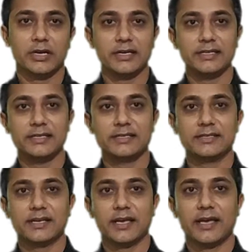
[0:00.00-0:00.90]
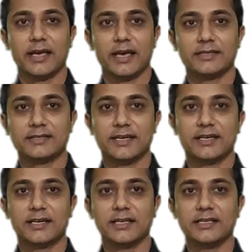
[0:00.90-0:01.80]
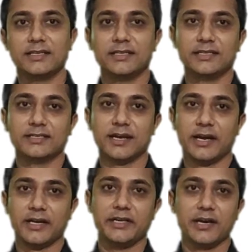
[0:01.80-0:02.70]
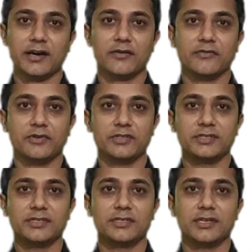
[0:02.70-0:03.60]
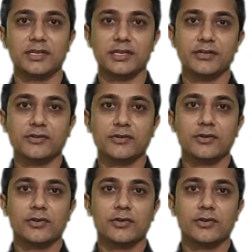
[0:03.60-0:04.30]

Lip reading: It is exactly this idea which is lead